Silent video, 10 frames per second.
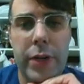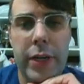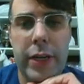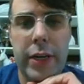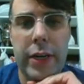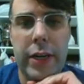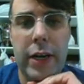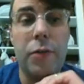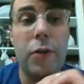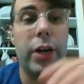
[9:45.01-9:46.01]
So I'm gonna
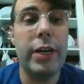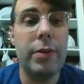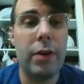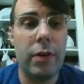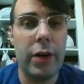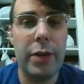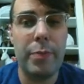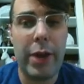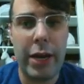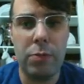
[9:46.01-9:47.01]
uh, I've already
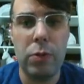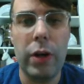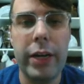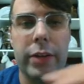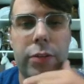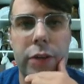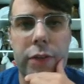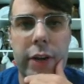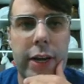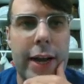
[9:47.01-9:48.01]
already made one, so
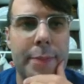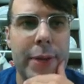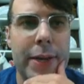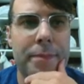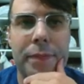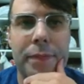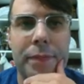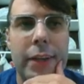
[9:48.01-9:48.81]
you just hit copy,